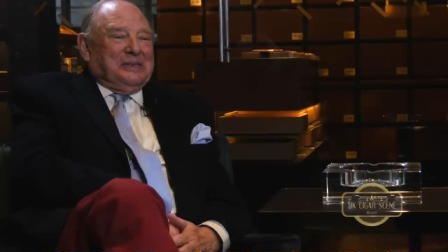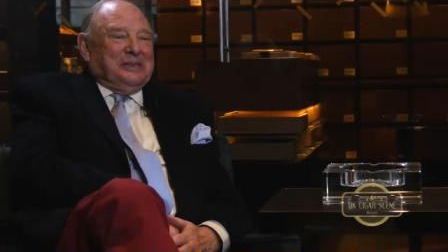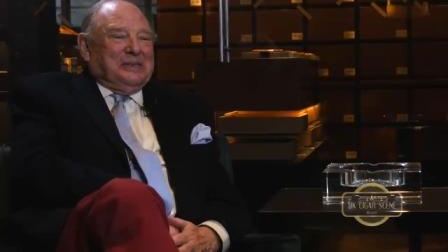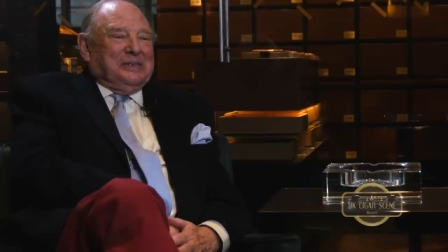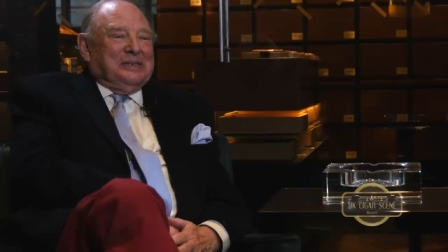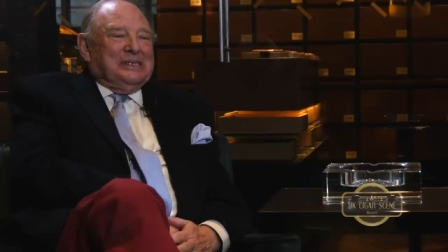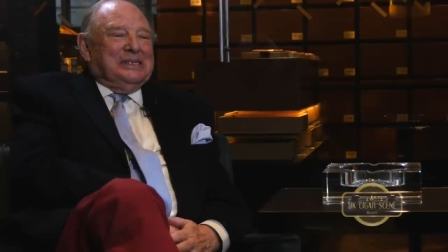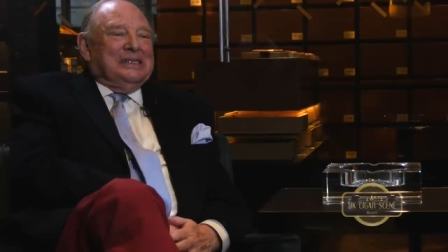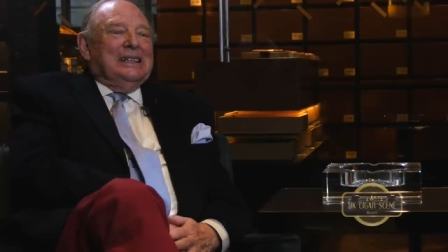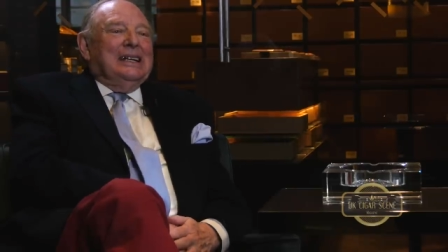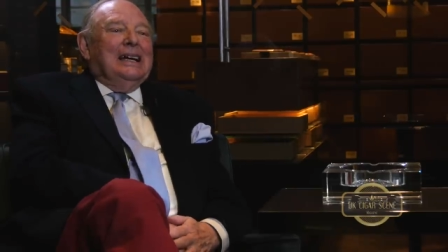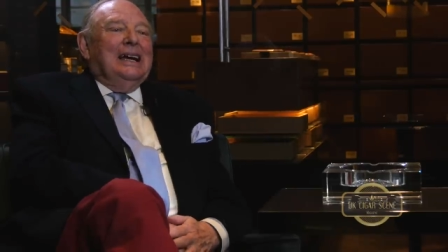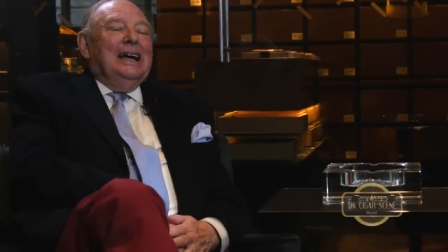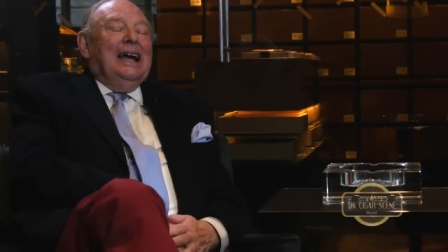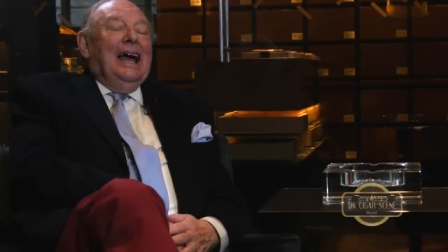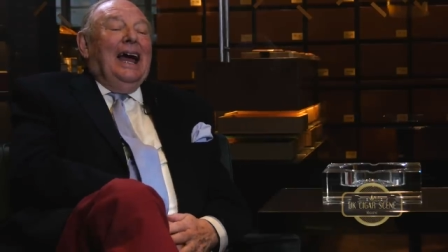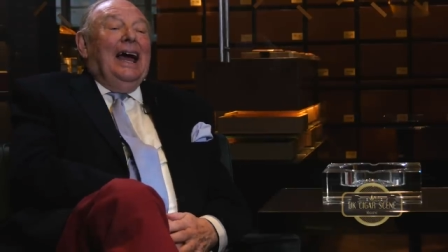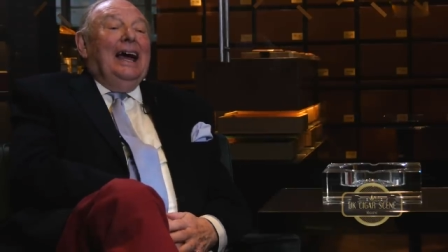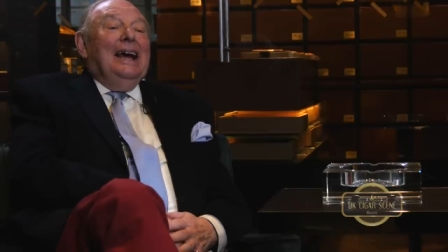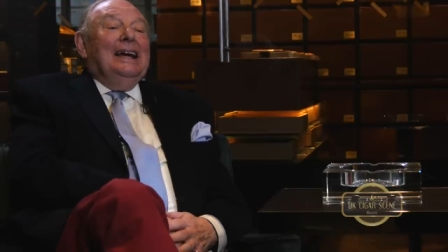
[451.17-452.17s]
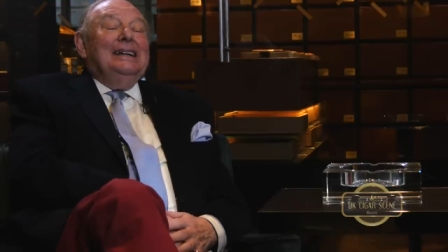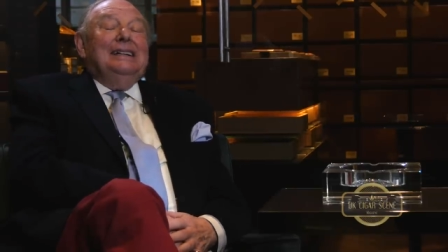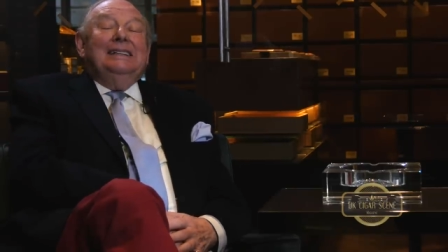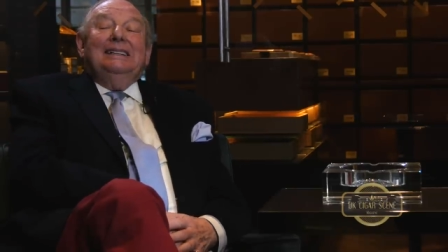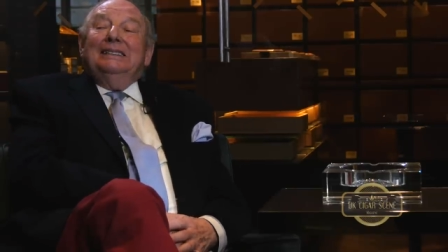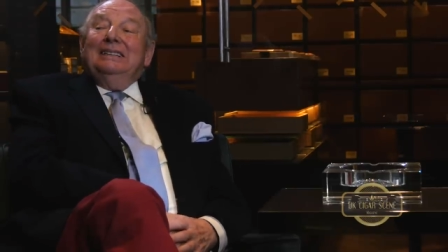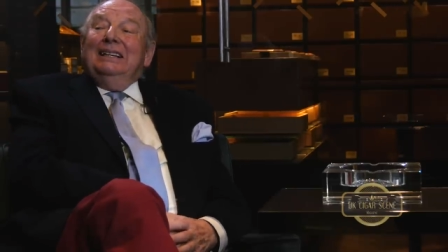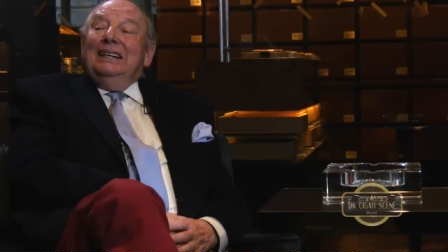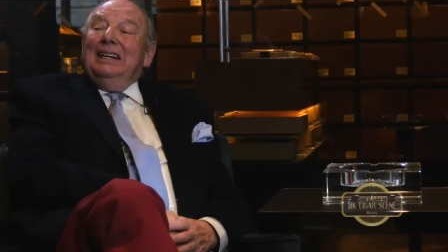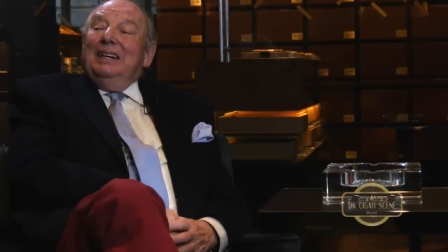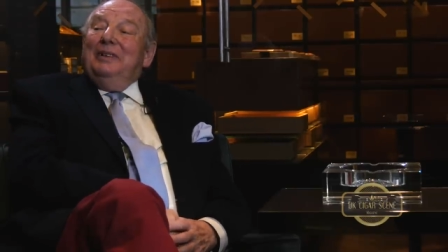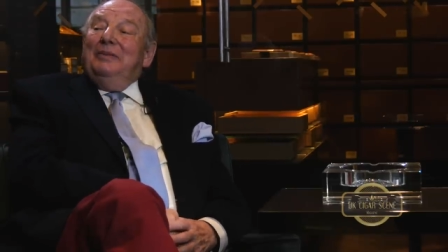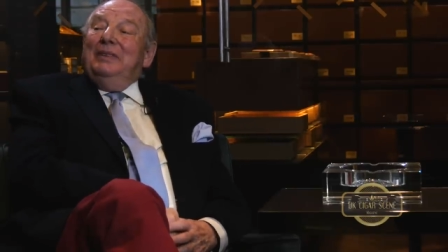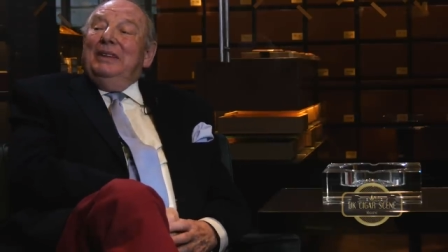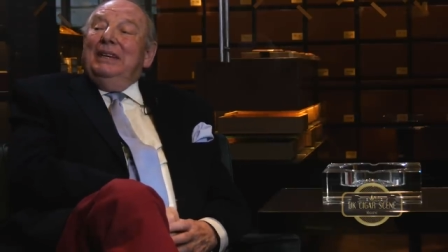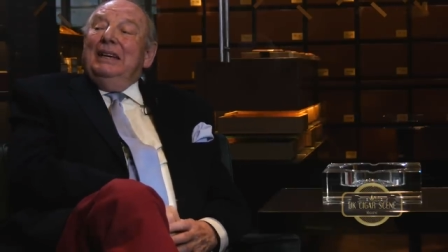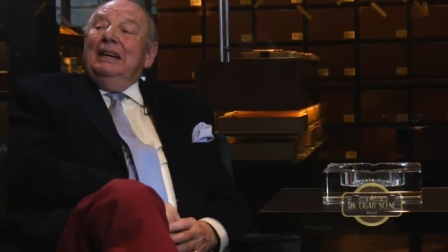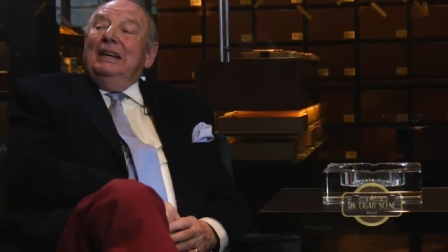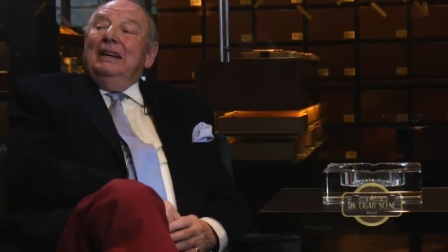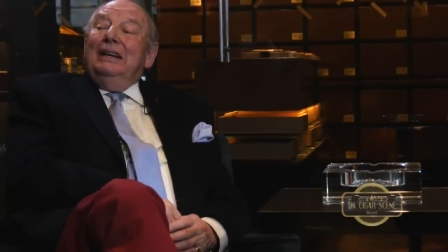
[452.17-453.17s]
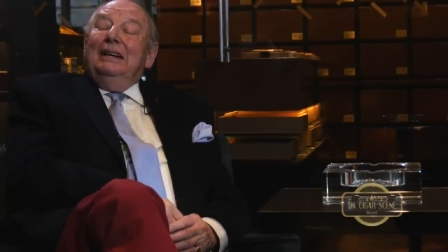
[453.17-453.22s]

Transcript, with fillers: Right. And um,